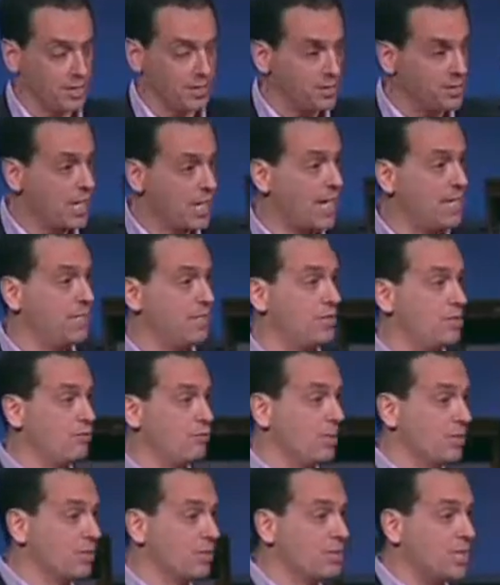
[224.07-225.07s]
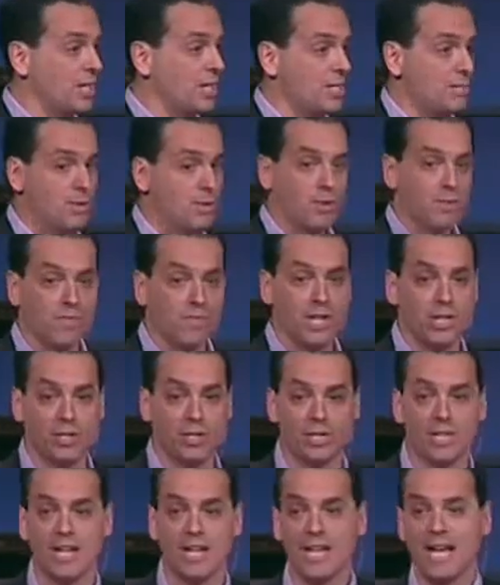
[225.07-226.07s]
that the scientists who've been studying
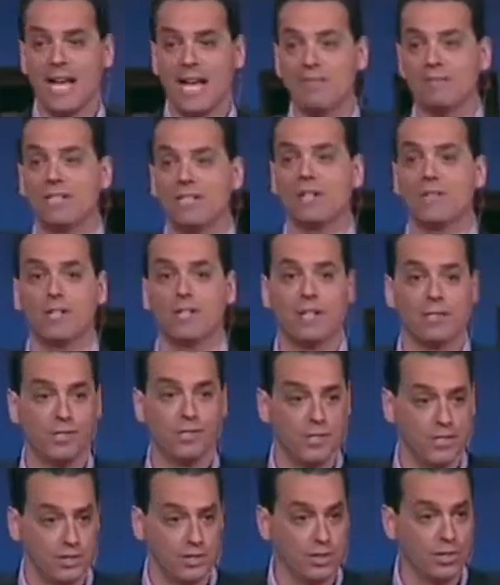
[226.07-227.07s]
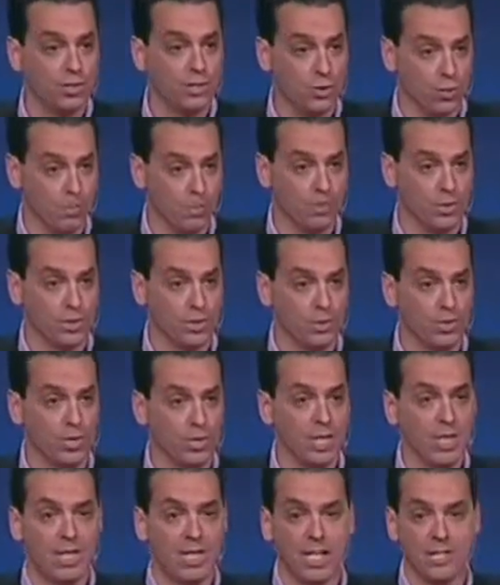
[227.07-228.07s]
motivation have given us this new
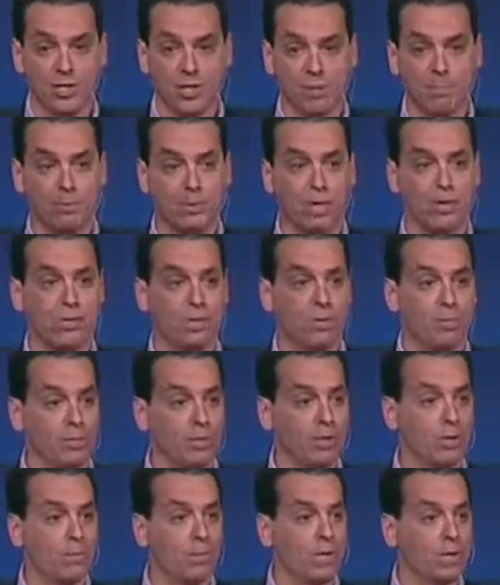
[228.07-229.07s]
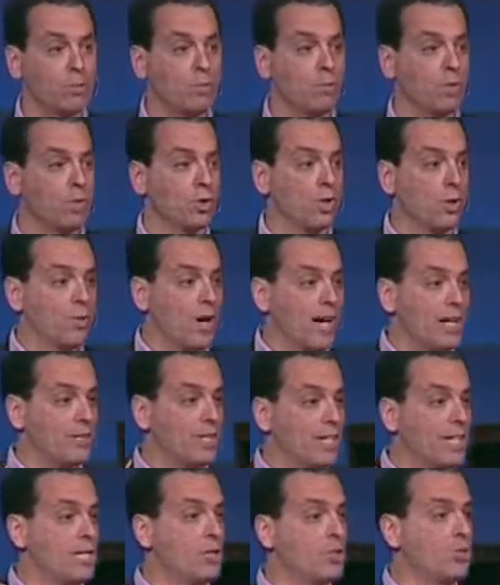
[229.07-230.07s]
approach. It's an approach built much more
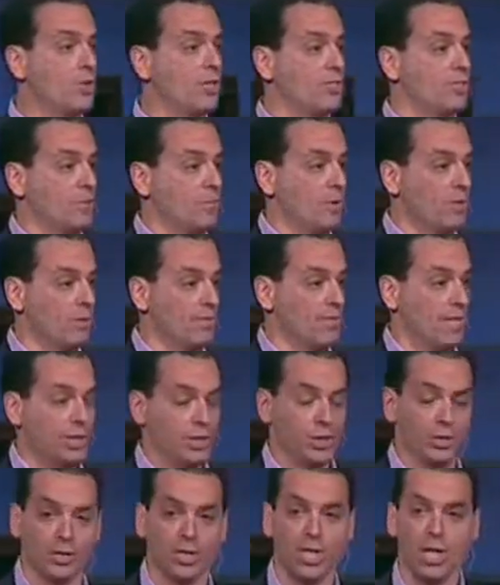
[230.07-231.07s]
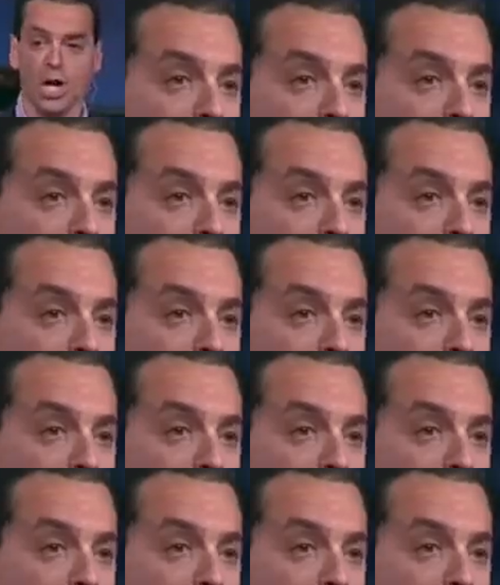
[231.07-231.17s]
around intrinsic motivation,